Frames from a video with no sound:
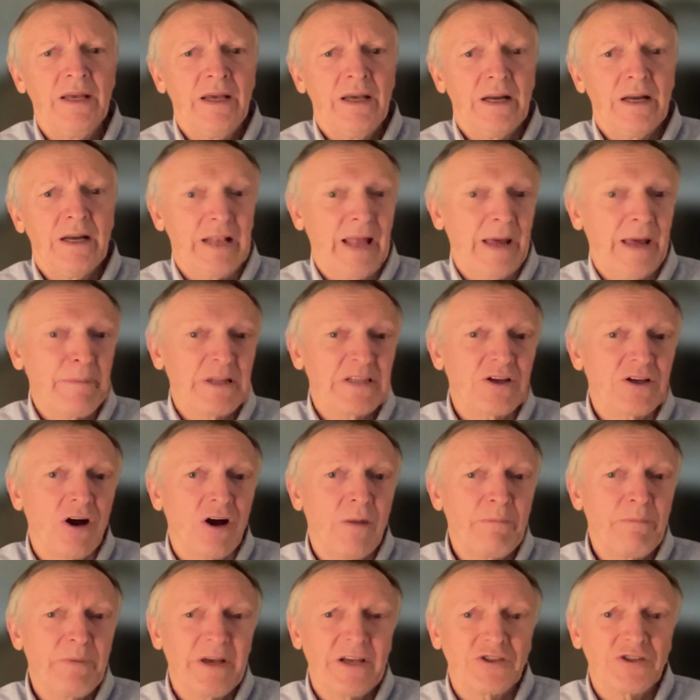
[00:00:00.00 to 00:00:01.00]
Climate
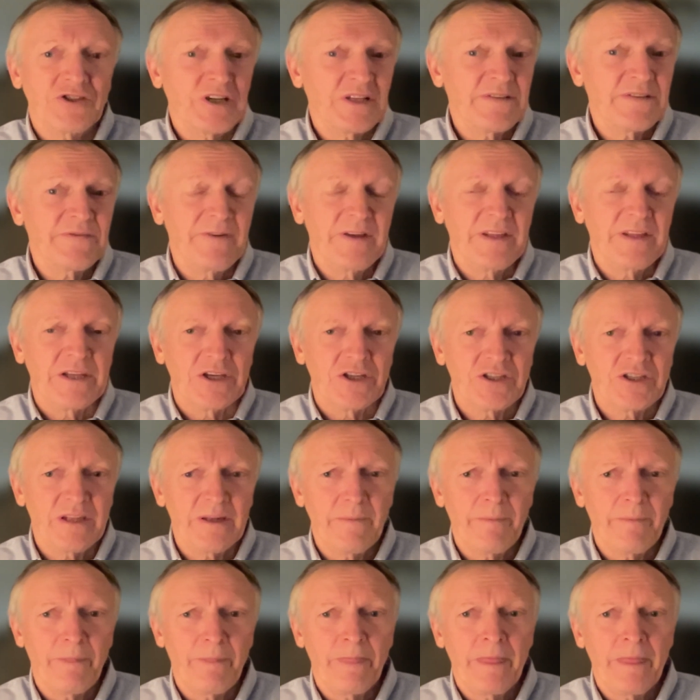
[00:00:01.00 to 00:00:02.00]
COP has just finished.
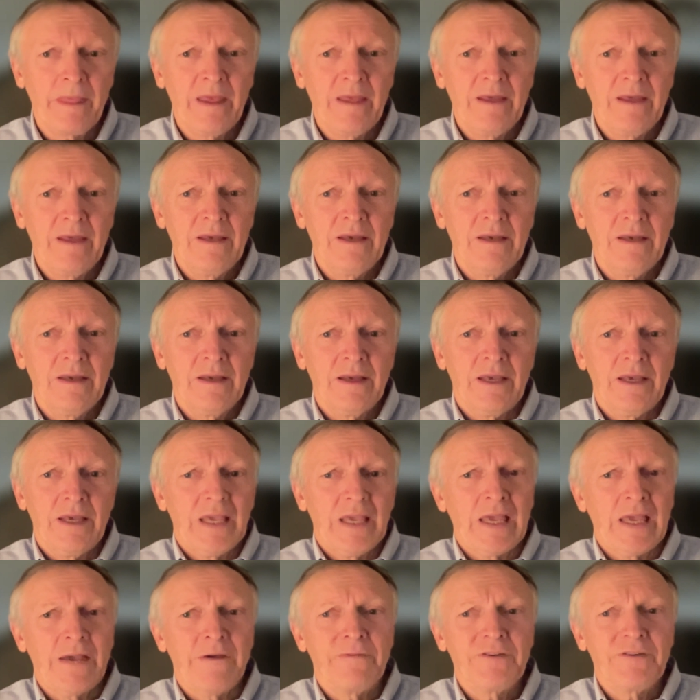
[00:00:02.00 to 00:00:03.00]

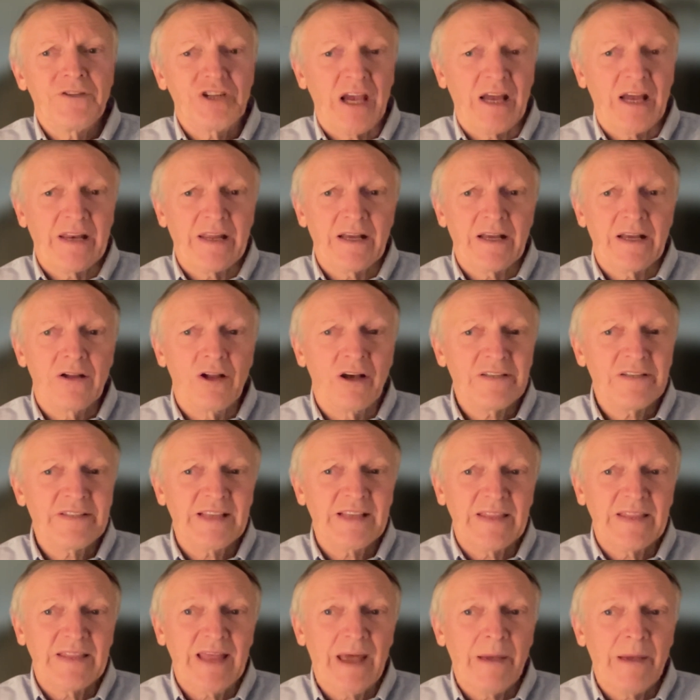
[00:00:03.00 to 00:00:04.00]
If sharing loss
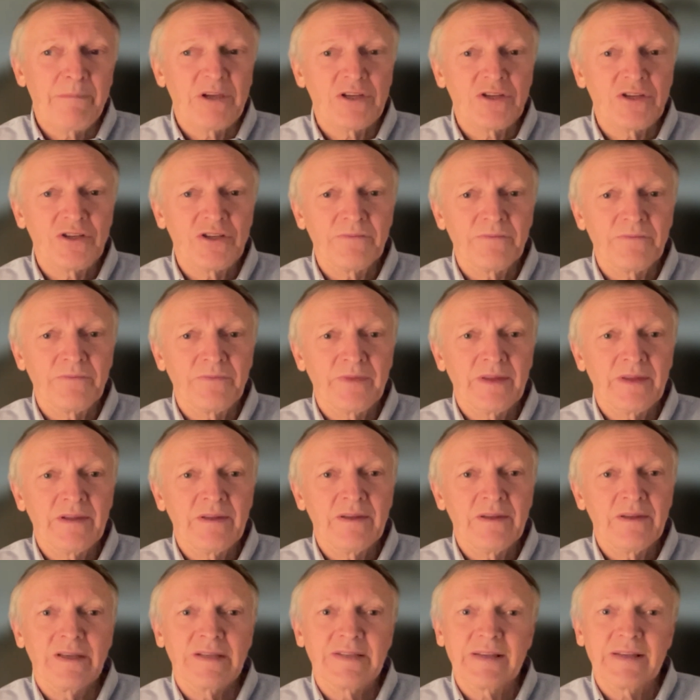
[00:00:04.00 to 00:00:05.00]
and damage,
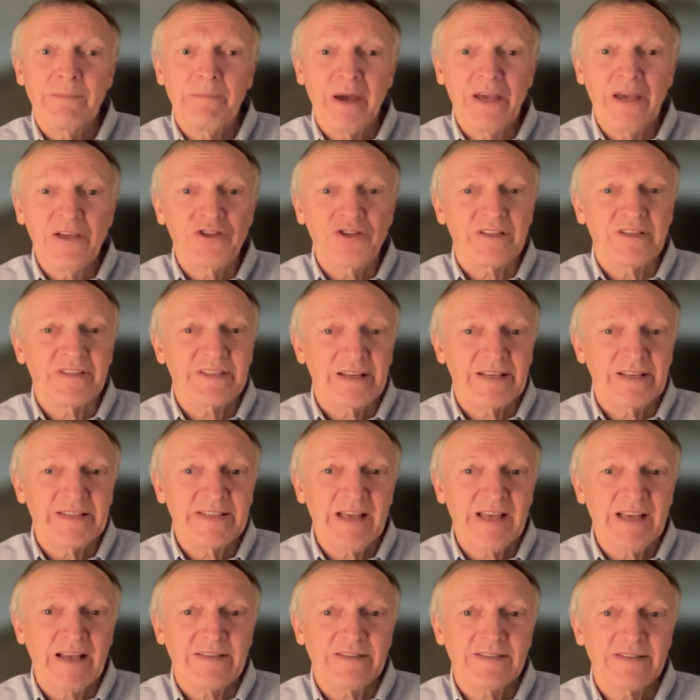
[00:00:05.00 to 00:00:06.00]
it's a major
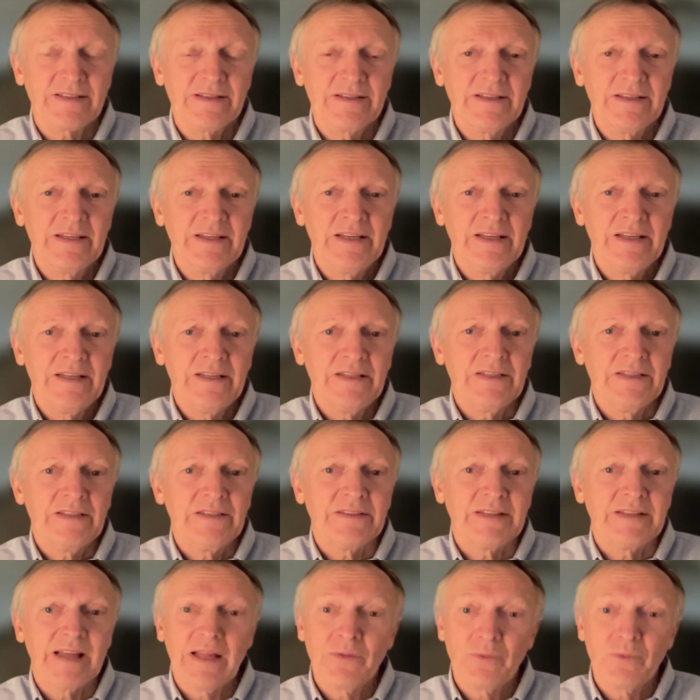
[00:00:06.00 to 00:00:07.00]
success,
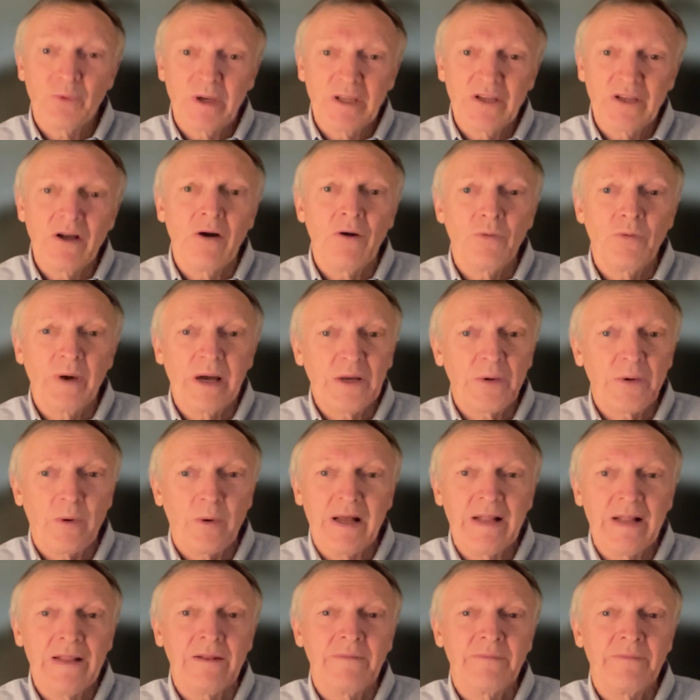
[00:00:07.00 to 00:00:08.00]
then we know very
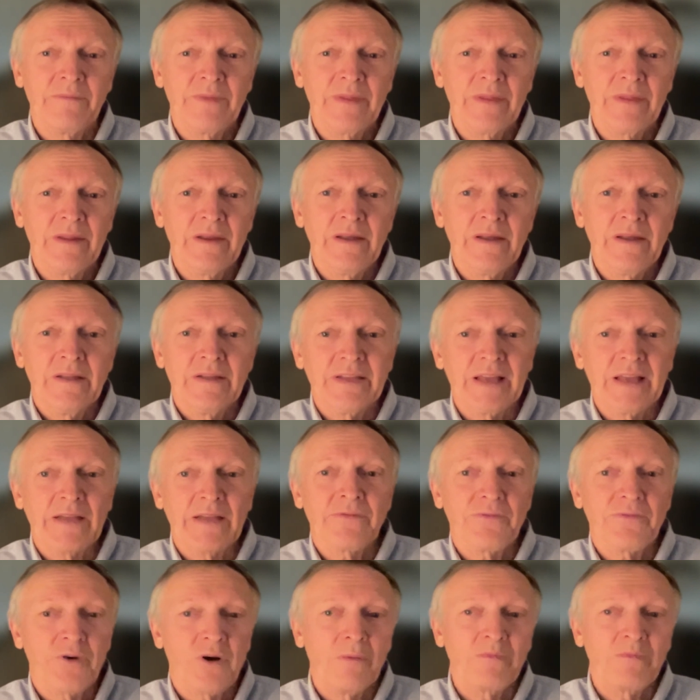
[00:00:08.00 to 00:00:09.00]
well that
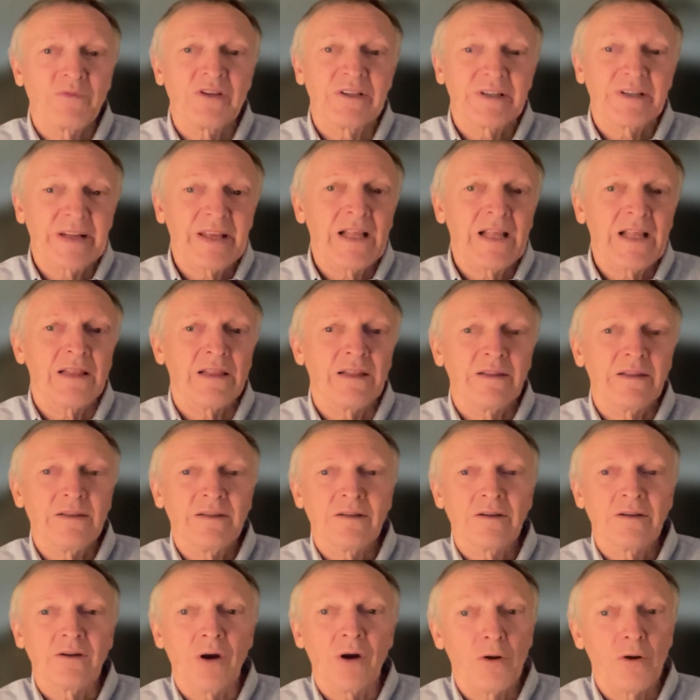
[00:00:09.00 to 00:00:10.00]
from the real
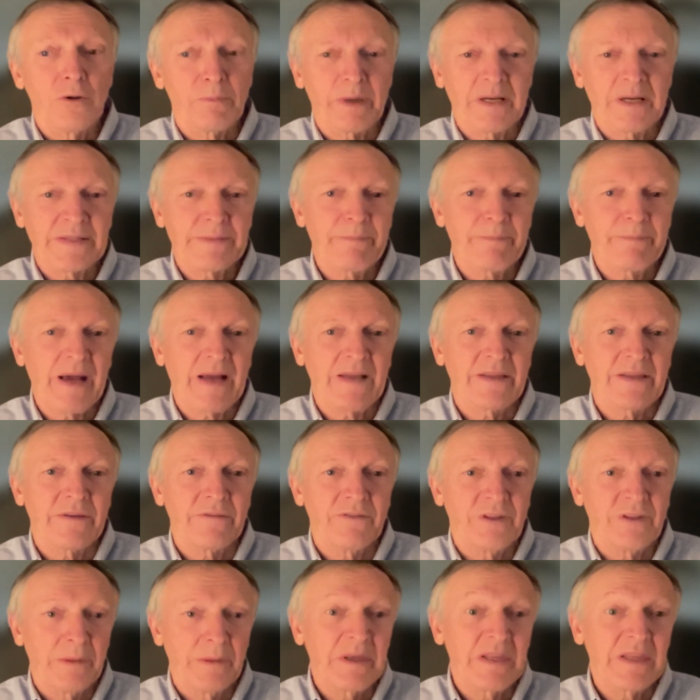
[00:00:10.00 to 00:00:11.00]
goal
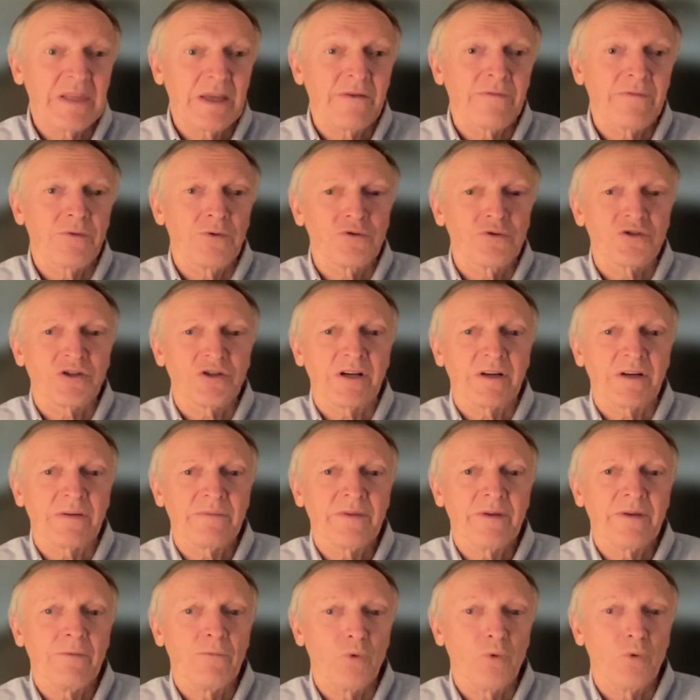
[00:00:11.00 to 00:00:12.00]
perspective, limiting future
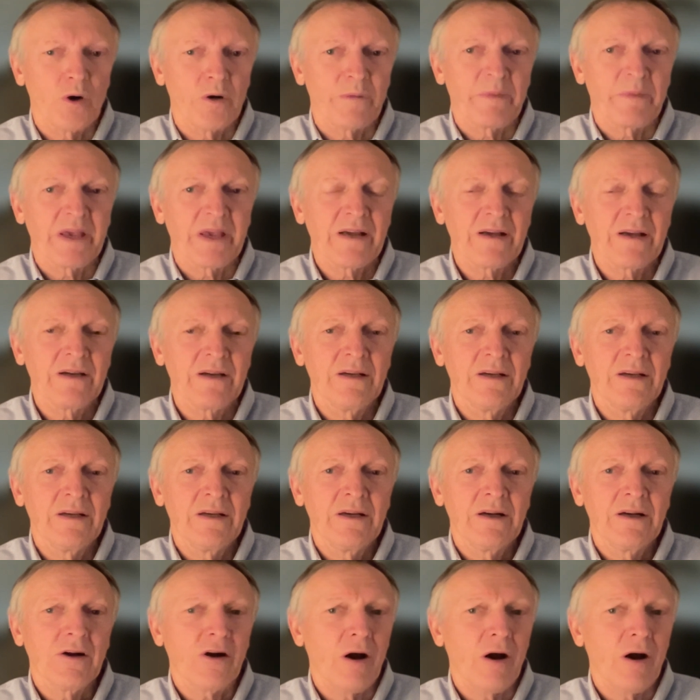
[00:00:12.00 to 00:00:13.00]
warming,
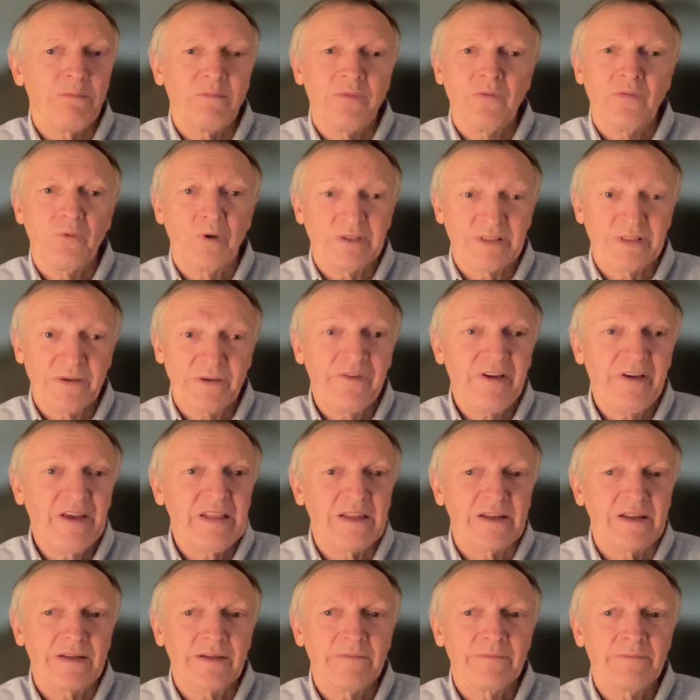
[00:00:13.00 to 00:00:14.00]
COP was a failure.